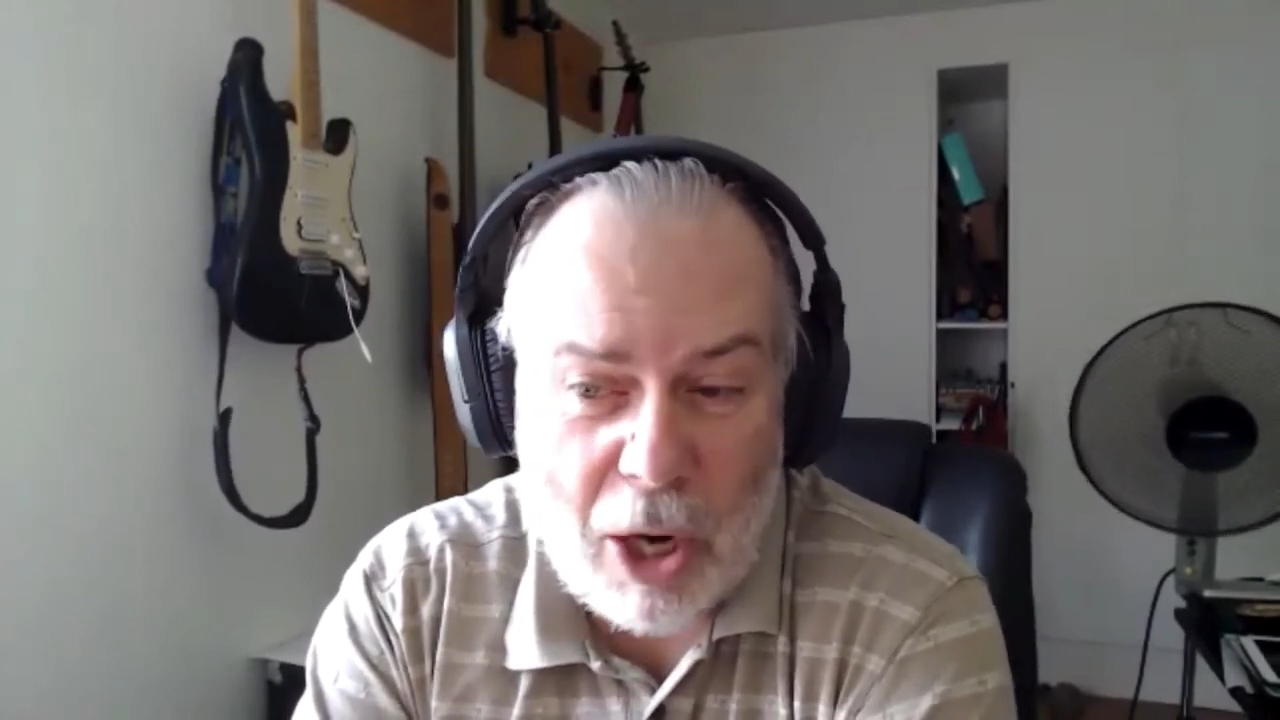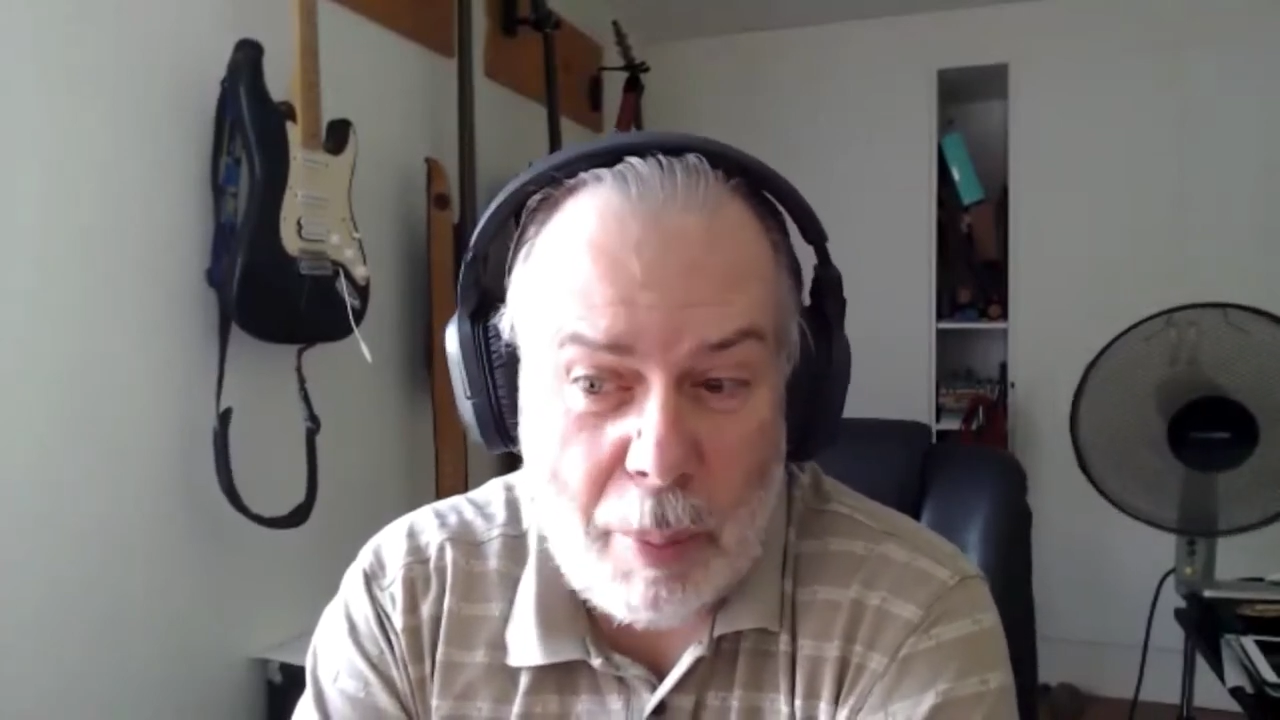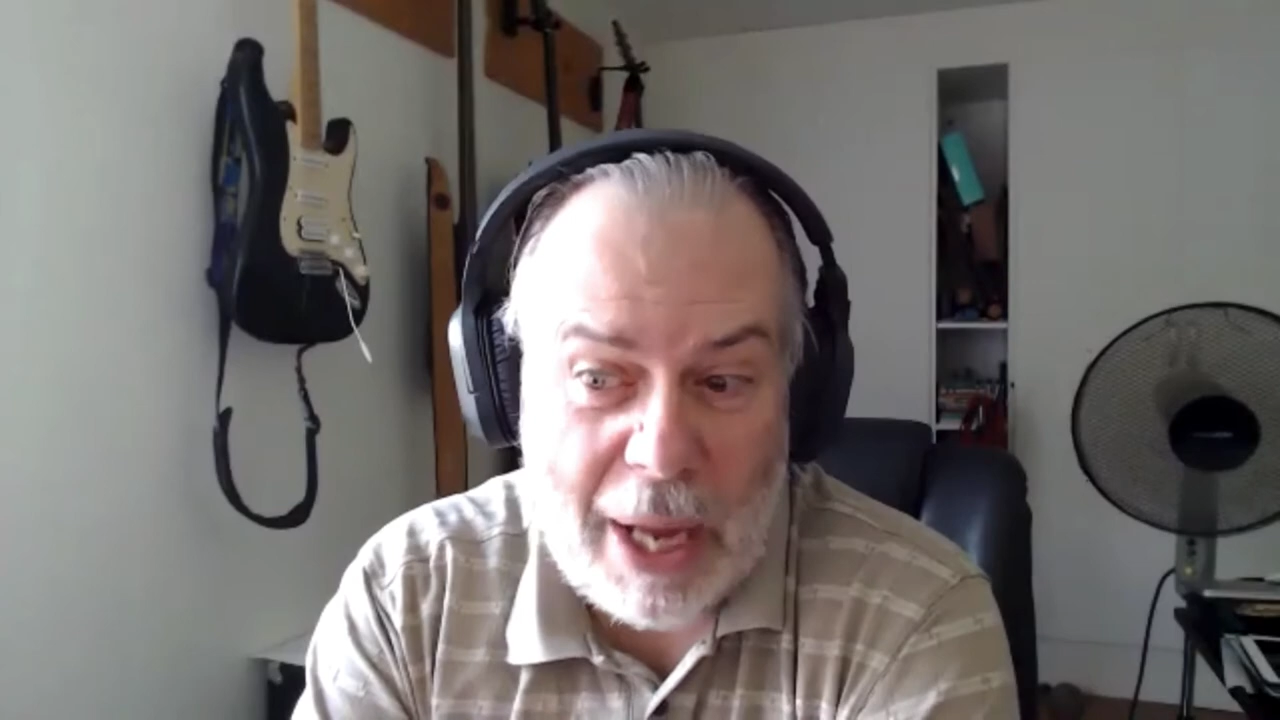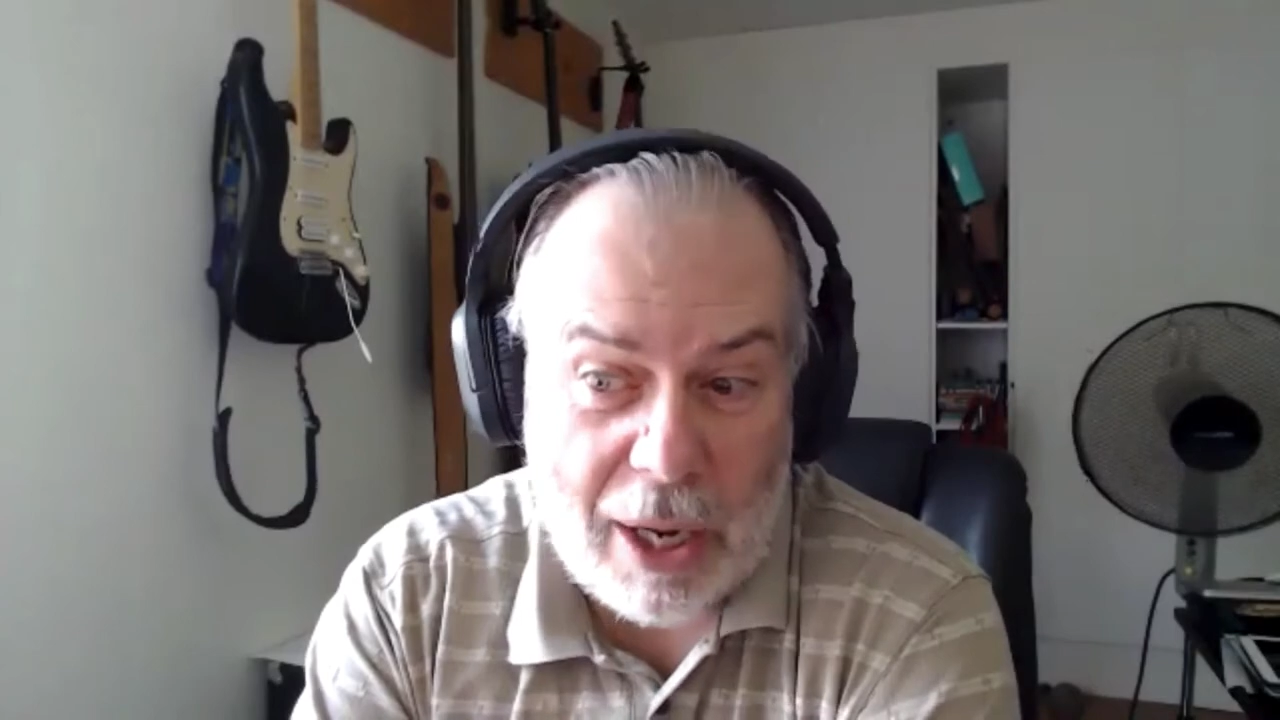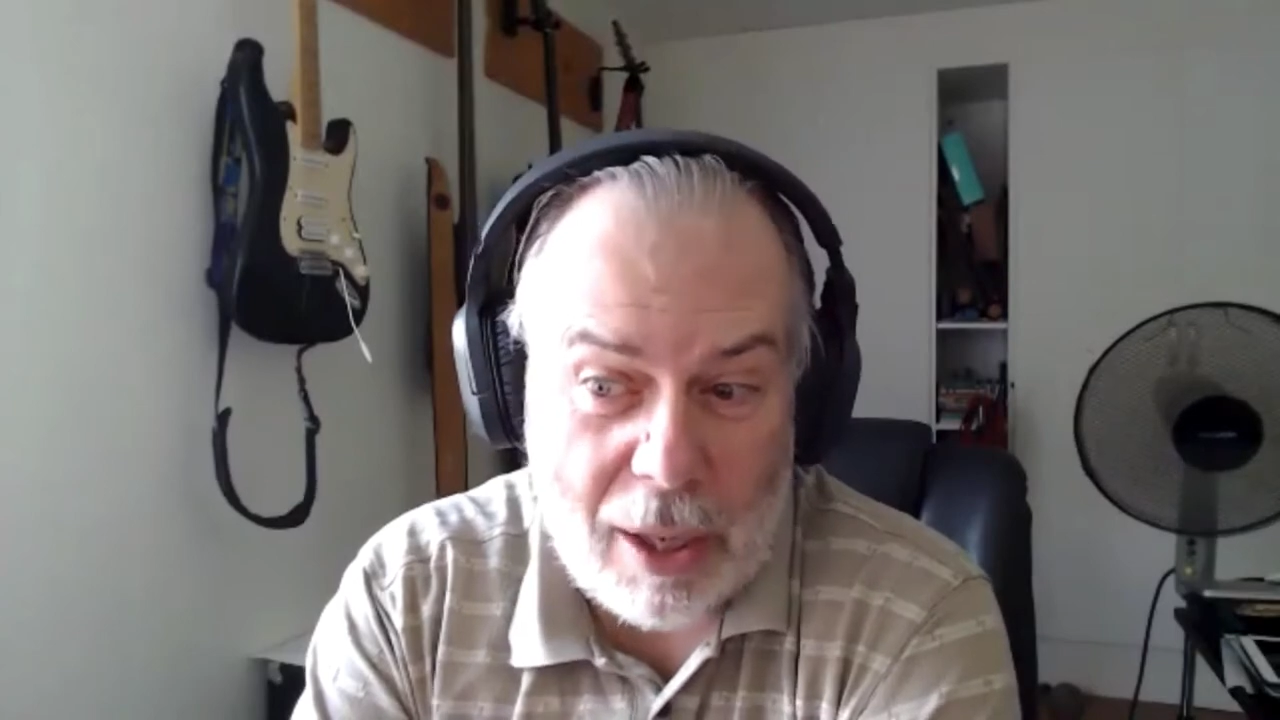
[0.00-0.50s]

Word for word: paramedic.